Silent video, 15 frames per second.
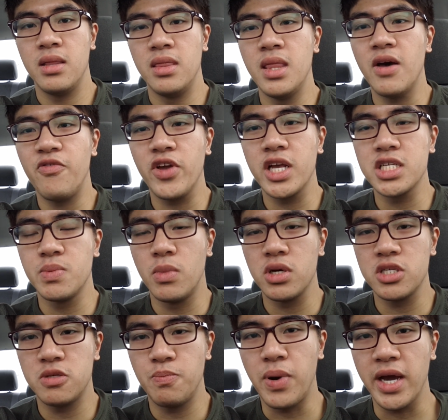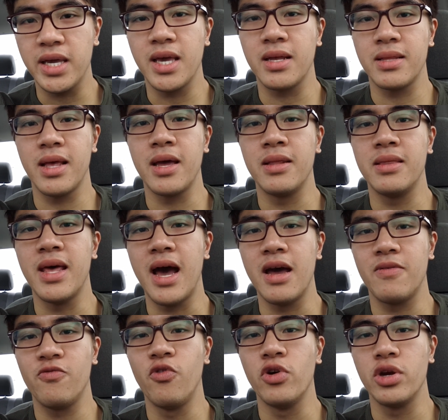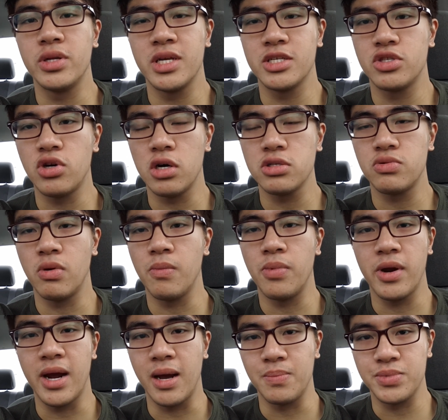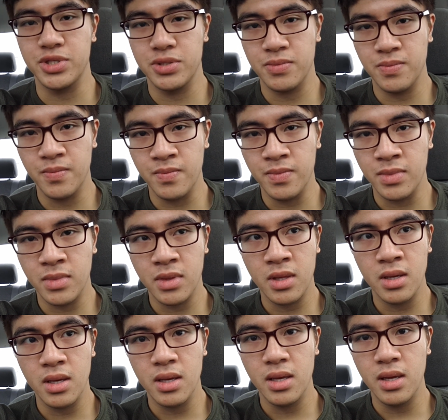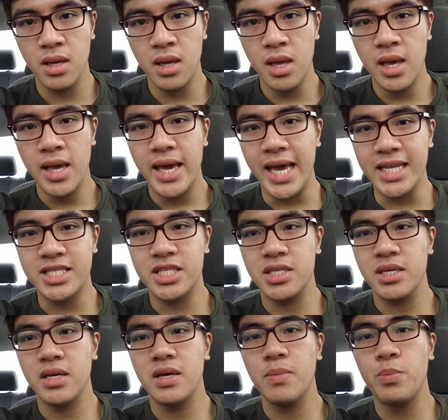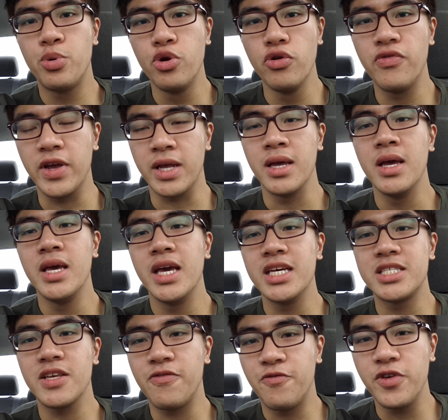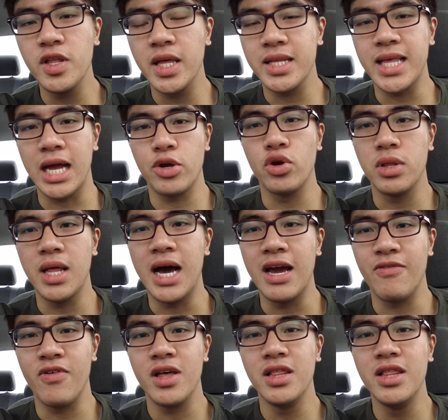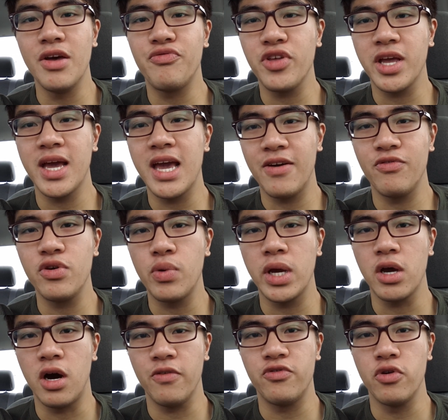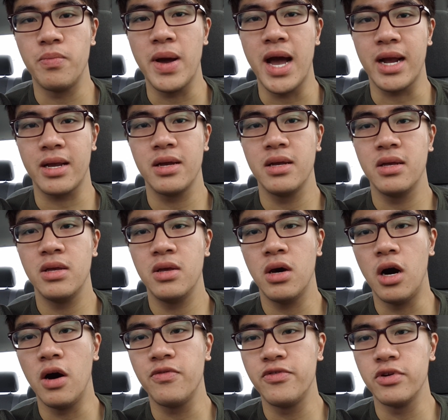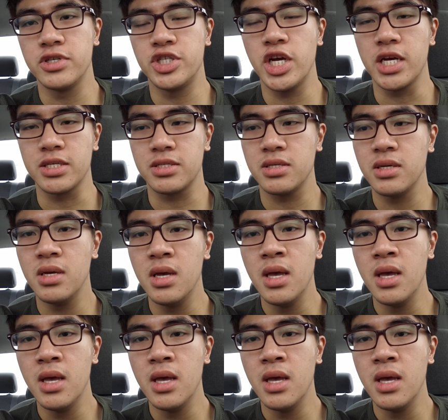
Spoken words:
Nothing is more spiking than that for your testosterone, perhaps. It's a feeling that you're alive, lifting a heavy weight off your back, off your chest.